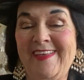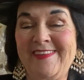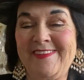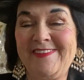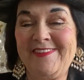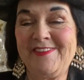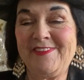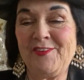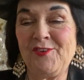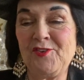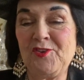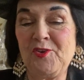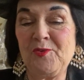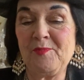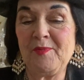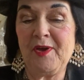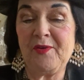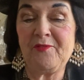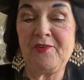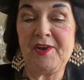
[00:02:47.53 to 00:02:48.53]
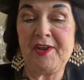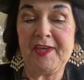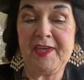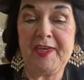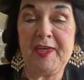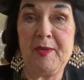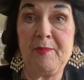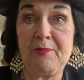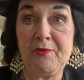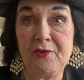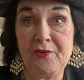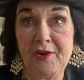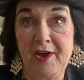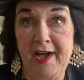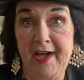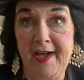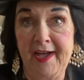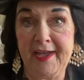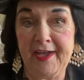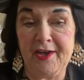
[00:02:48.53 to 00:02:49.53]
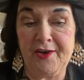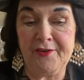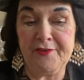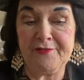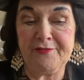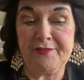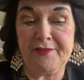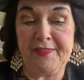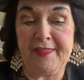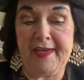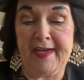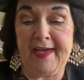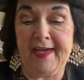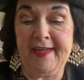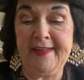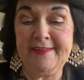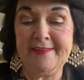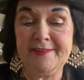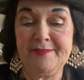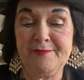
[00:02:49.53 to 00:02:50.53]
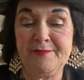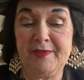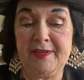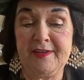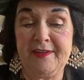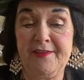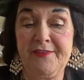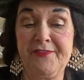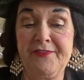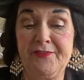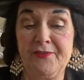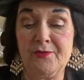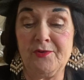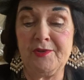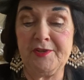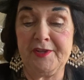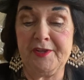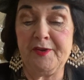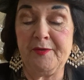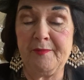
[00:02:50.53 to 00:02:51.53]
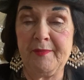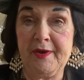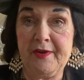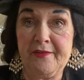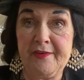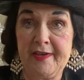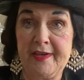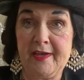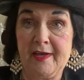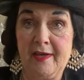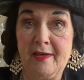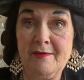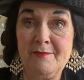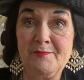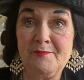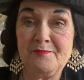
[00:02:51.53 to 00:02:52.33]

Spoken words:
So you might want to keep your eye out for that. It is sold in America.